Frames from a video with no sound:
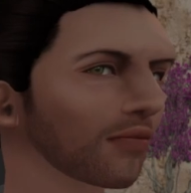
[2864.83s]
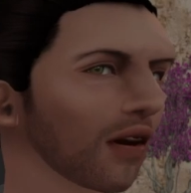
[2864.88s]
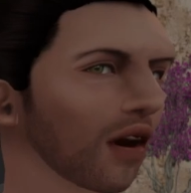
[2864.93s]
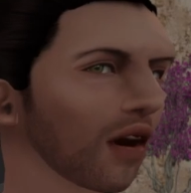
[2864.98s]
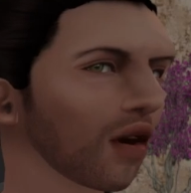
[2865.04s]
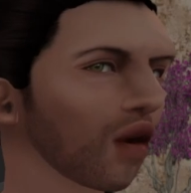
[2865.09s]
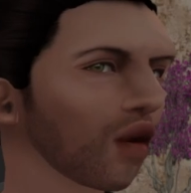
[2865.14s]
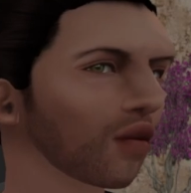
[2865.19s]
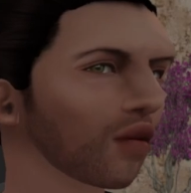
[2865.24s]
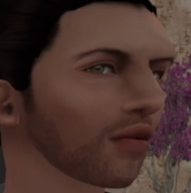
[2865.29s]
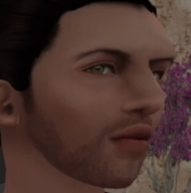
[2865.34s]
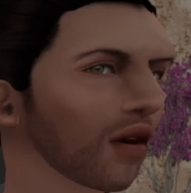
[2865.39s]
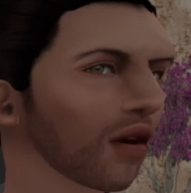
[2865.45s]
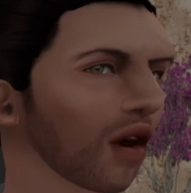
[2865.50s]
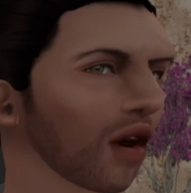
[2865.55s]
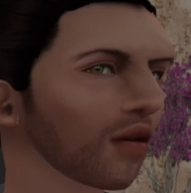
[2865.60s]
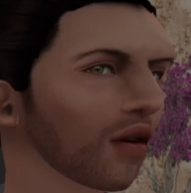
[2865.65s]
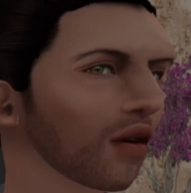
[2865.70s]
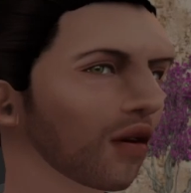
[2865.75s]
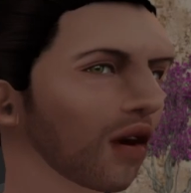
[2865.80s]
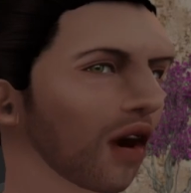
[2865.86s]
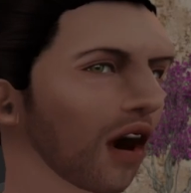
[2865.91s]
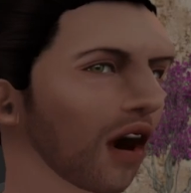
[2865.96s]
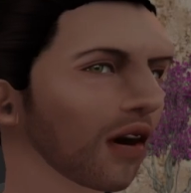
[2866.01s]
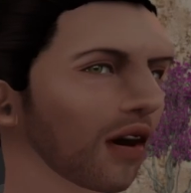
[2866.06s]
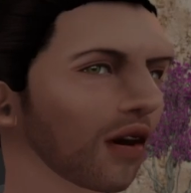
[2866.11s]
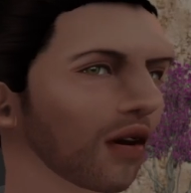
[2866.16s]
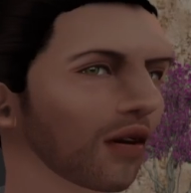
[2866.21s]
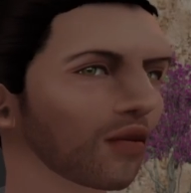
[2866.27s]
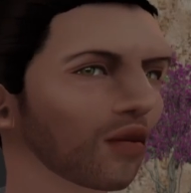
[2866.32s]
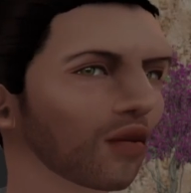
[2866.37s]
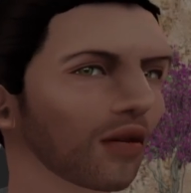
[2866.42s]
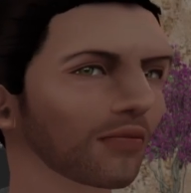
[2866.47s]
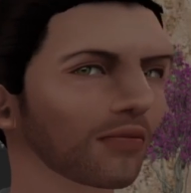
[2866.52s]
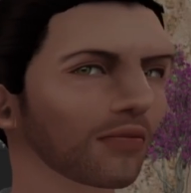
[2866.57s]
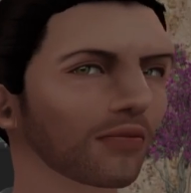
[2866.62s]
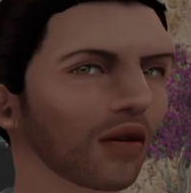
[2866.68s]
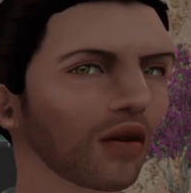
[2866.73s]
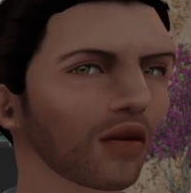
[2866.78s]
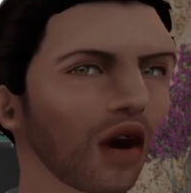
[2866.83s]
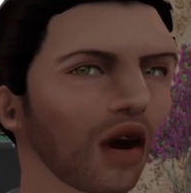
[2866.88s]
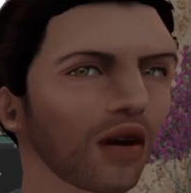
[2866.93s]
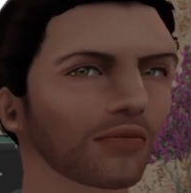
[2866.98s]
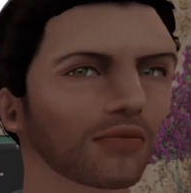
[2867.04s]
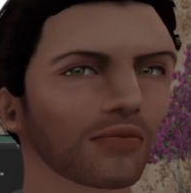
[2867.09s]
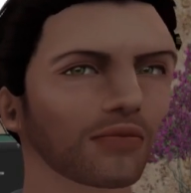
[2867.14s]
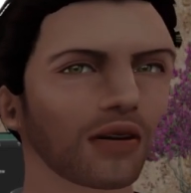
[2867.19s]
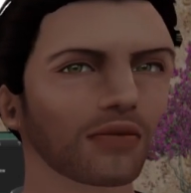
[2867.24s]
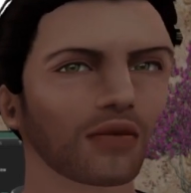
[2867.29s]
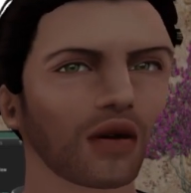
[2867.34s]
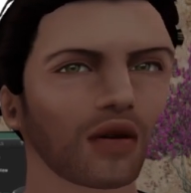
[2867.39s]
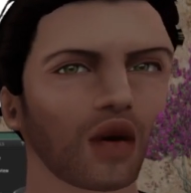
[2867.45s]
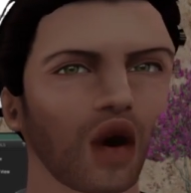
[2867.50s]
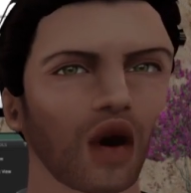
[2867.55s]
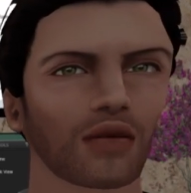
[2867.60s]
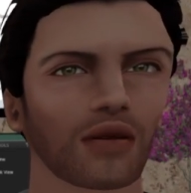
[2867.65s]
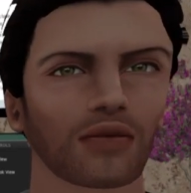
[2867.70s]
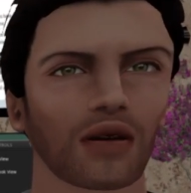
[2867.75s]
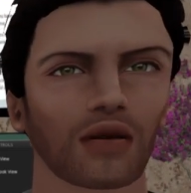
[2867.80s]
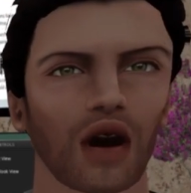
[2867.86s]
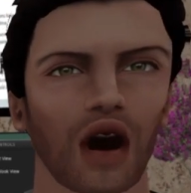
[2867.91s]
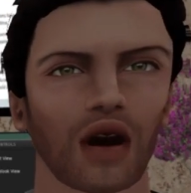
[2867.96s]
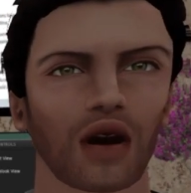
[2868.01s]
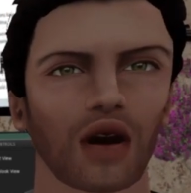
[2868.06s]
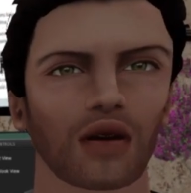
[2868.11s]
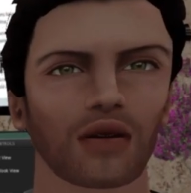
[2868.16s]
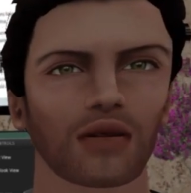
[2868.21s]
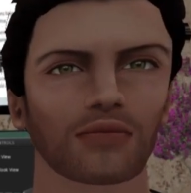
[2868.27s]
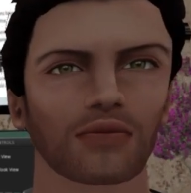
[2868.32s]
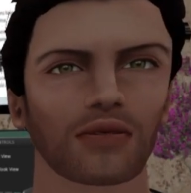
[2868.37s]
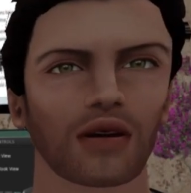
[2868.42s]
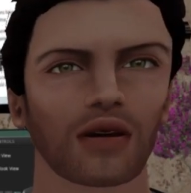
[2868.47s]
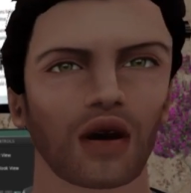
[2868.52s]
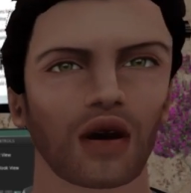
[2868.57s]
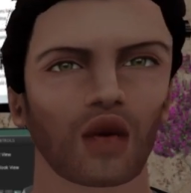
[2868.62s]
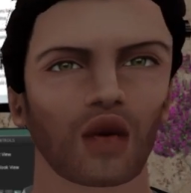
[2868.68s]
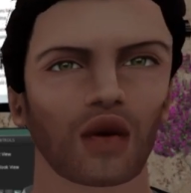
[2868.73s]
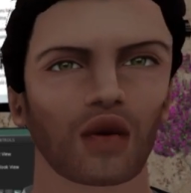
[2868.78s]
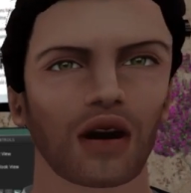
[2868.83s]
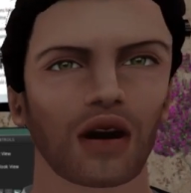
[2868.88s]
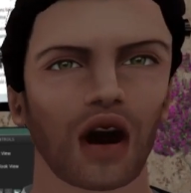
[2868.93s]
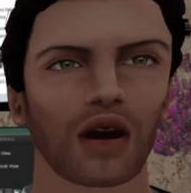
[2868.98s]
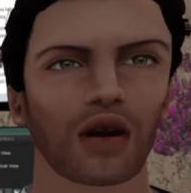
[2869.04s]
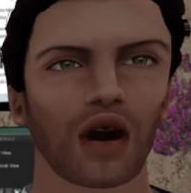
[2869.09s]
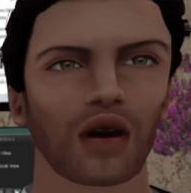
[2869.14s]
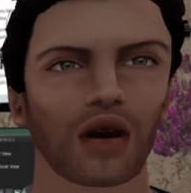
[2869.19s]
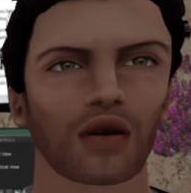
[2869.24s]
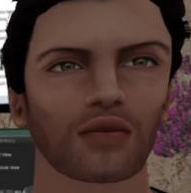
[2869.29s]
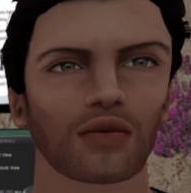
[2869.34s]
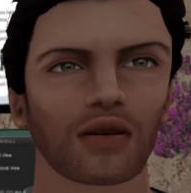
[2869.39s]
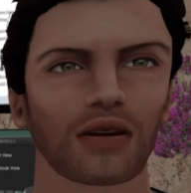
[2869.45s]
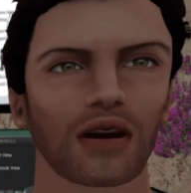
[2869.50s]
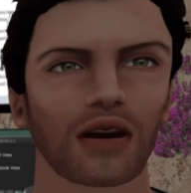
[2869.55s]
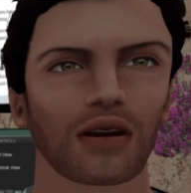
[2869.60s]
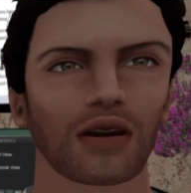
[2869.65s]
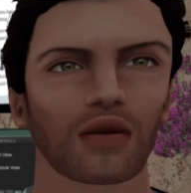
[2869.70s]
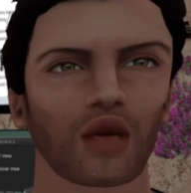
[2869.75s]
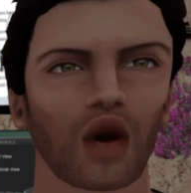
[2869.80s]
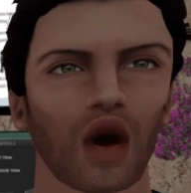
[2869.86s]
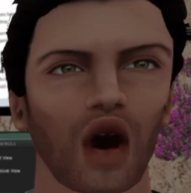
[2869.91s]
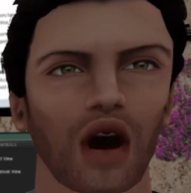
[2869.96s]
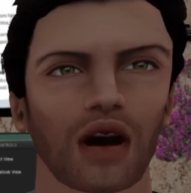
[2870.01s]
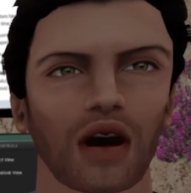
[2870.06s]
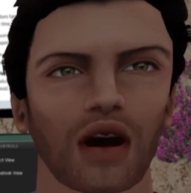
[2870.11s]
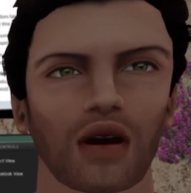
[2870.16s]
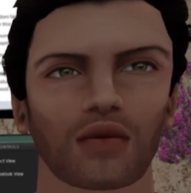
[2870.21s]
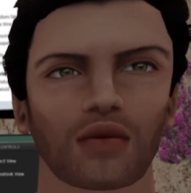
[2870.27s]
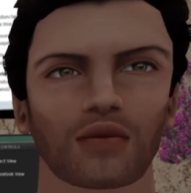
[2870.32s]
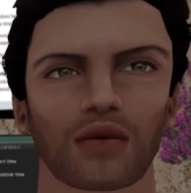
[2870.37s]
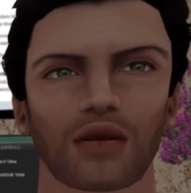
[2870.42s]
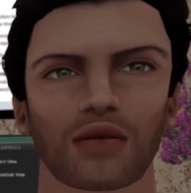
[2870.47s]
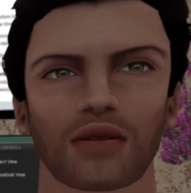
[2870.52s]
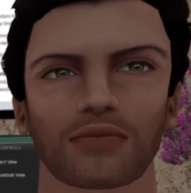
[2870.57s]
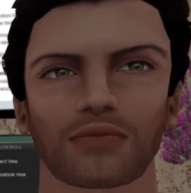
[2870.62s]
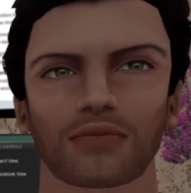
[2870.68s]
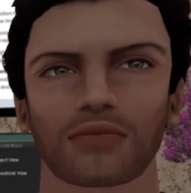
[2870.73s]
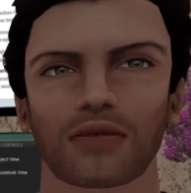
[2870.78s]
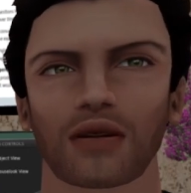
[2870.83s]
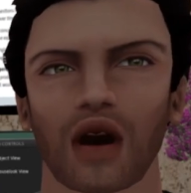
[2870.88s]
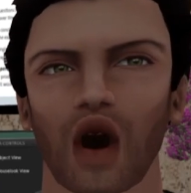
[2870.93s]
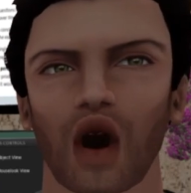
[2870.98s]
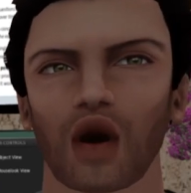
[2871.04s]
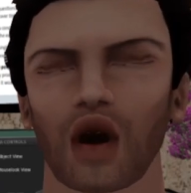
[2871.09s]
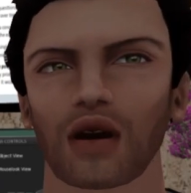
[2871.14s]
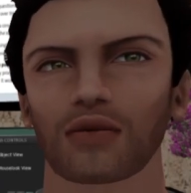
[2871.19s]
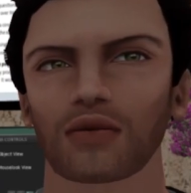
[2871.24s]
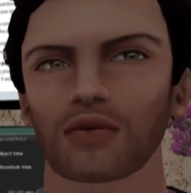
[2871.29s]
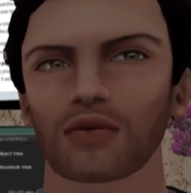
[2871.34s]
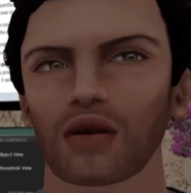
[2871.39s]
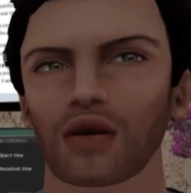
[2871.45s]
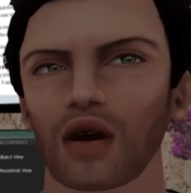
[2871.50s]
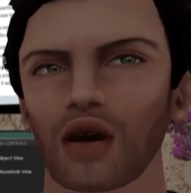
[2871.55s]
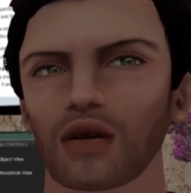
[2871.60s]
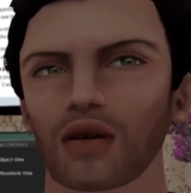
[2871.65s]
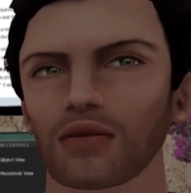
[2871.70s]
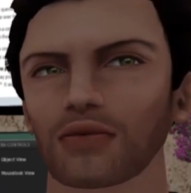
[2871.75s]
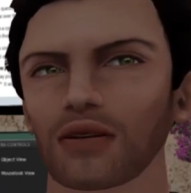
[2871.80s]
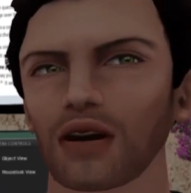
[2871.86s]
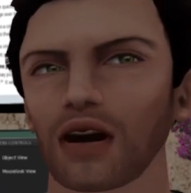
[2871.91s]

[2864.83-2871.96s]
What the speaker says: Because you are aiming to catch all. And if you are saying, I'm not sure, you might be.